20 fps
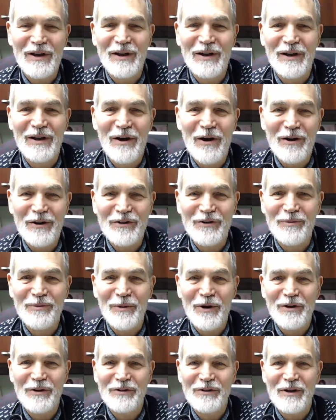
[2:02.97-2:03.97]
are
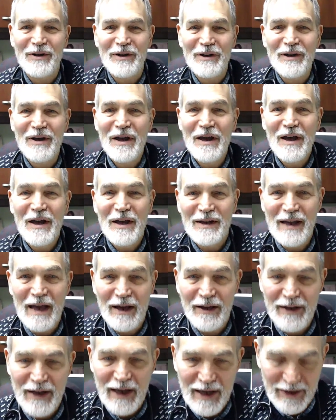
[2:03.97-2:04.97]
experiencing
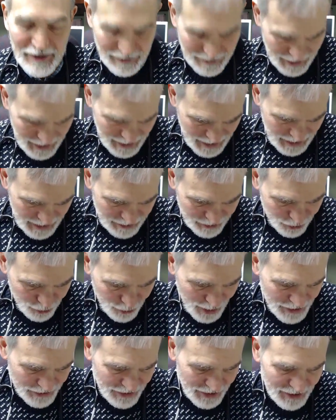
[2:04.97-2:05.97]
nowadays. The
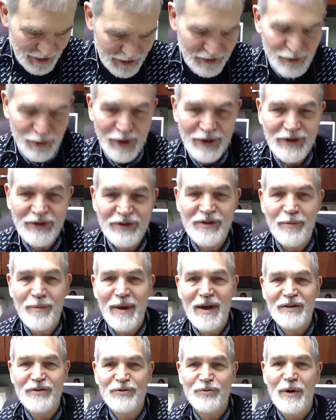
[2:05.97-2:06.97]
question is, what's the
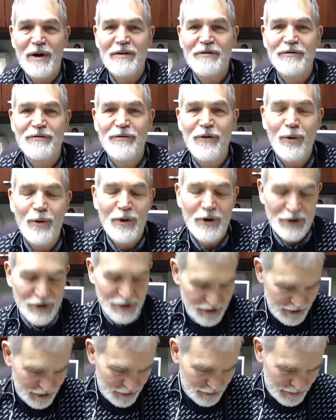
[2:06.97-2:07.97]
best way forward
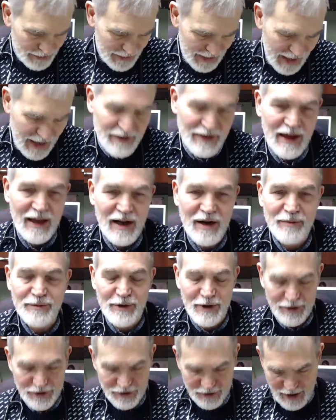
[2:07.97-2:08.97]
to gain that
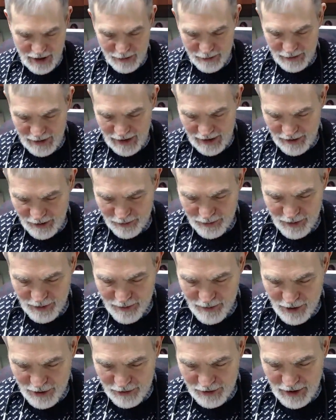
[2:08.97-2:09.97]
approach? So I would like to
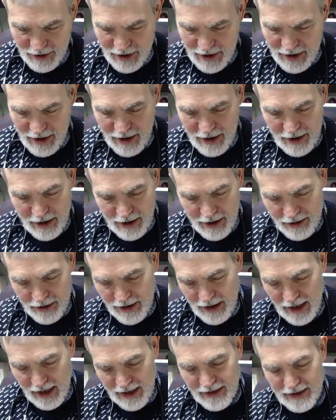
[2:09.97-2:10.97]
promote
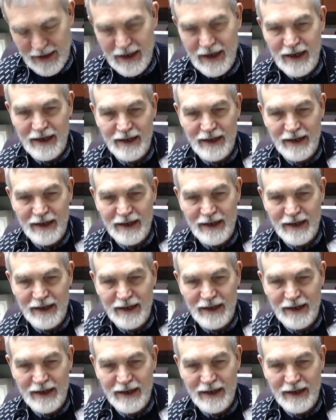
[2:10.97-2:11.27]
the idea,